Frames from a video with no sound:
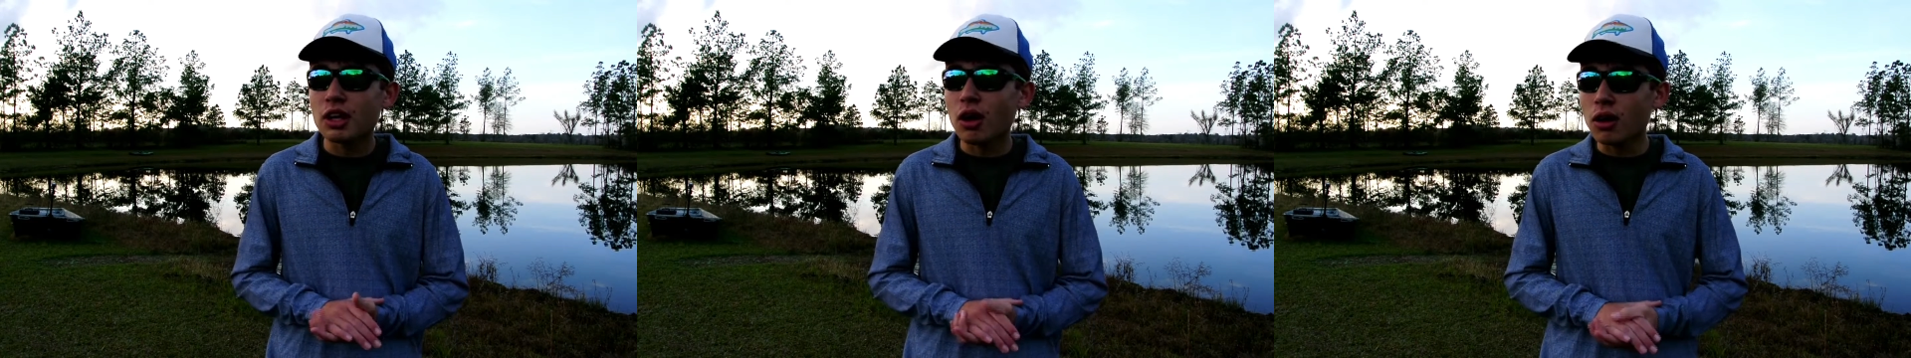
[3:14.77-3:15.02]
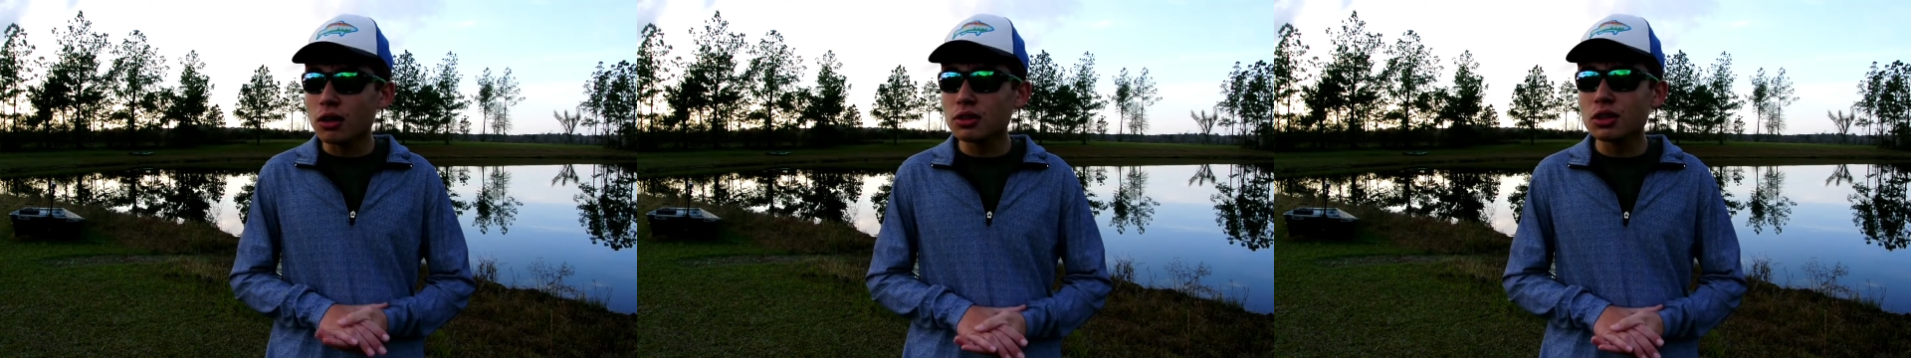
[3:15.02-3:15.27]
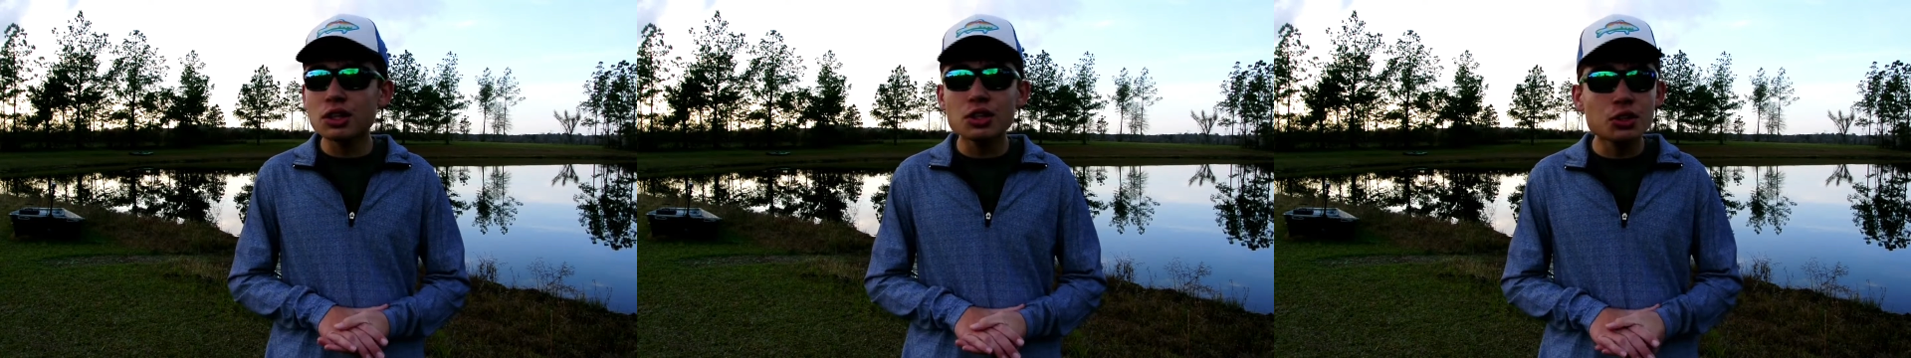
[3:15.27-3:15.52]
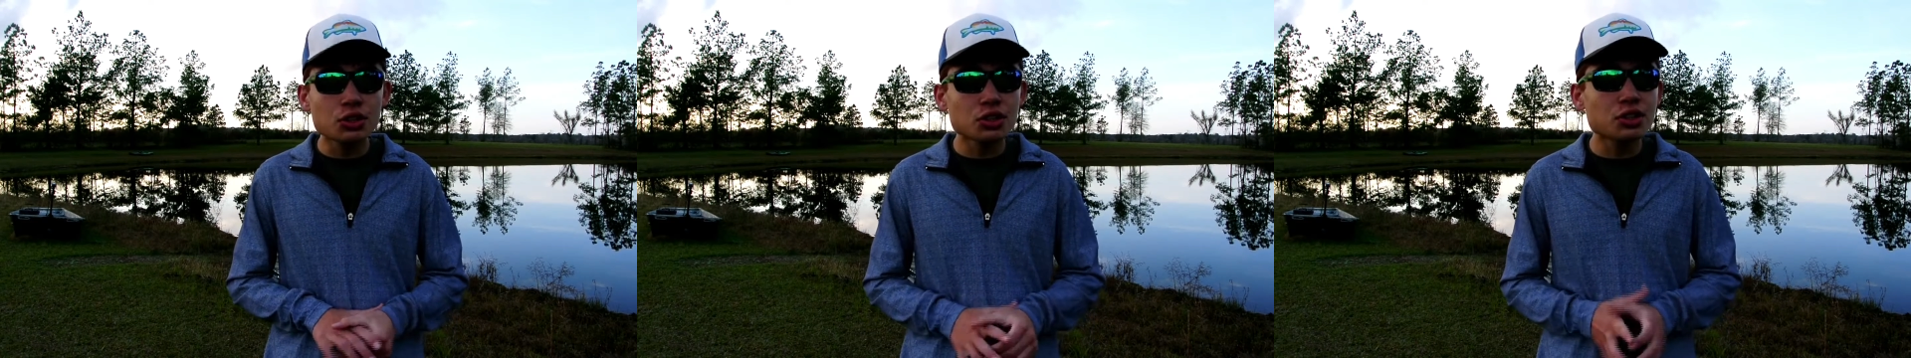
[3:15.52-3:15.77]
Honestly,
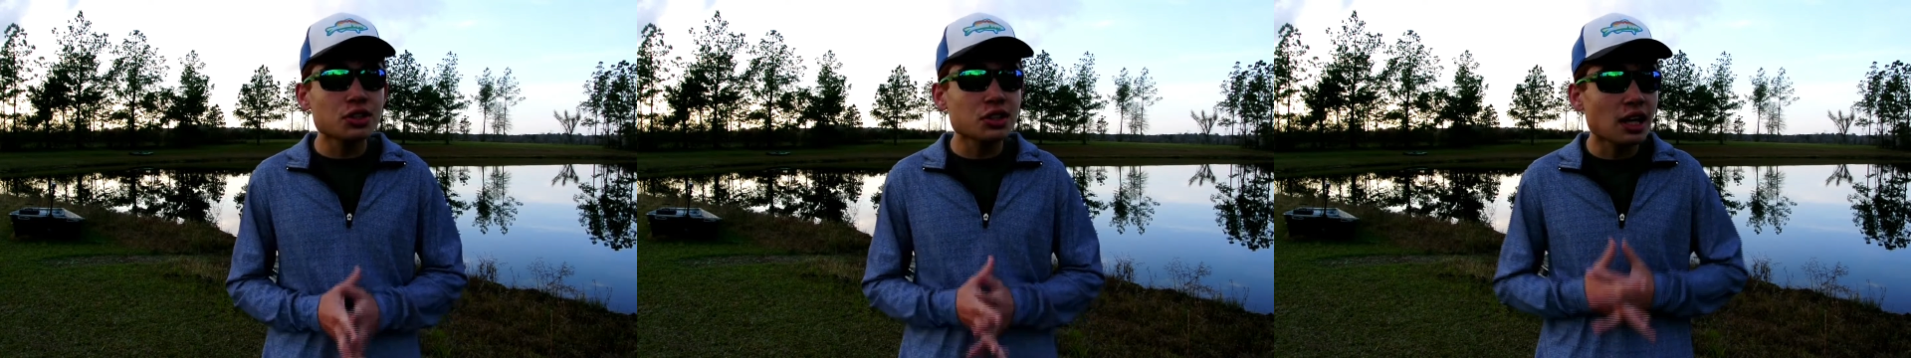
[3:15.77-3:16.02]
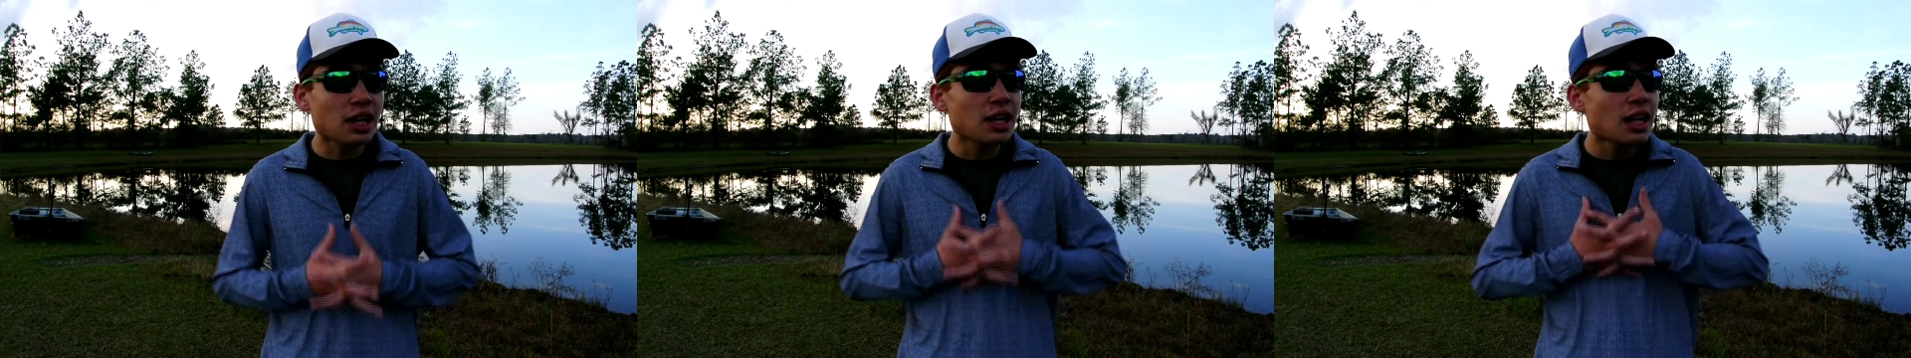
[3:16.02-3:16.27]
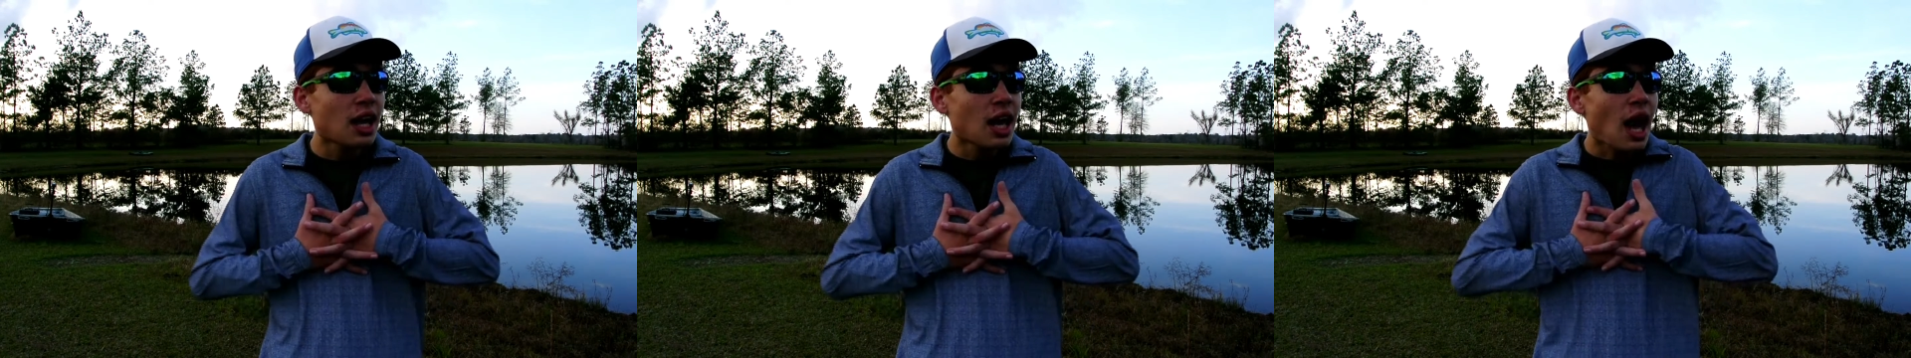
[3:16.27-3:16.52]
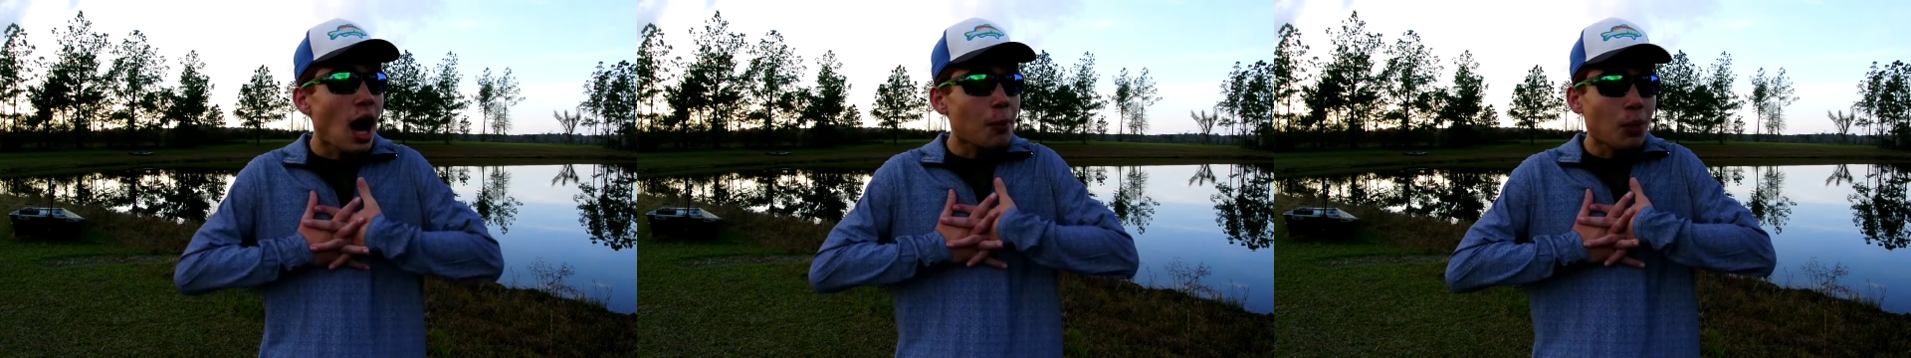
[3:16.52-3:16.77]
just to say,
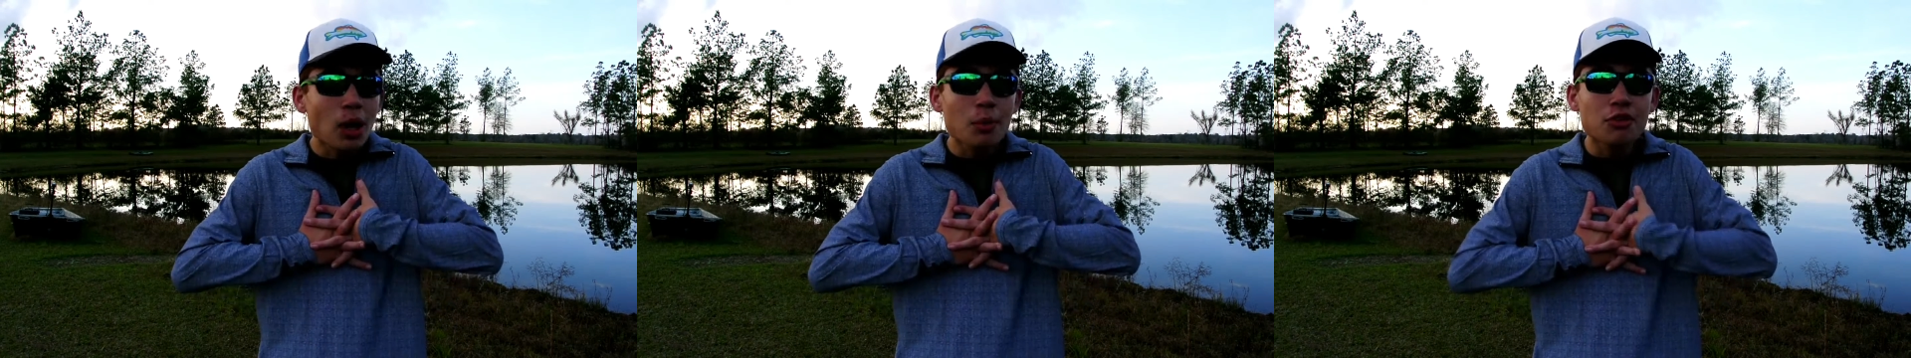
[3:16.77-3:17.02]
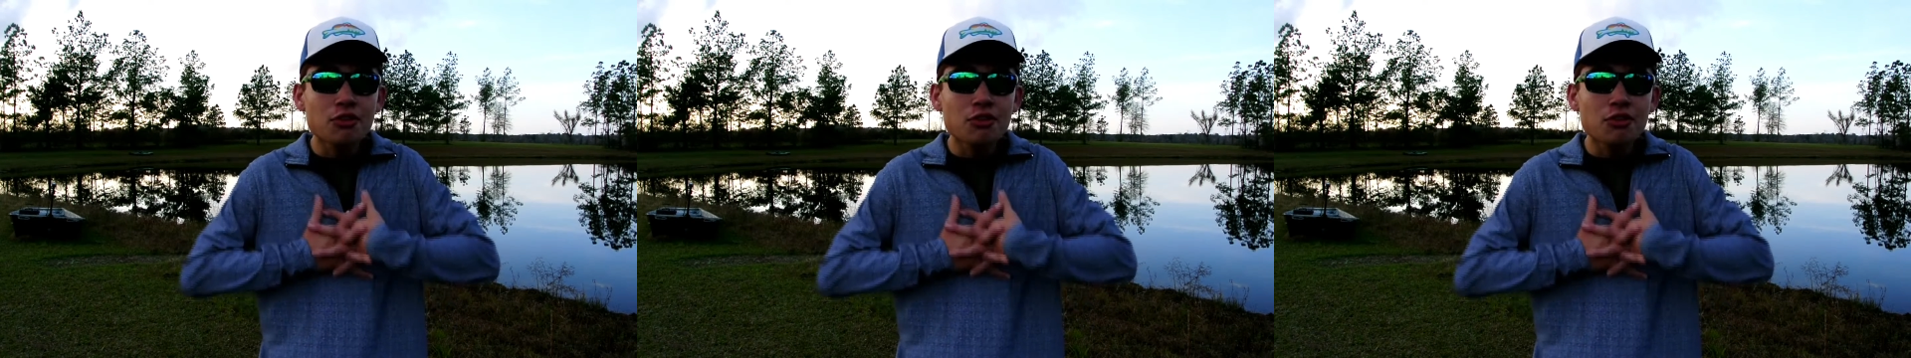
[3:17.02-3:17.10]
I probably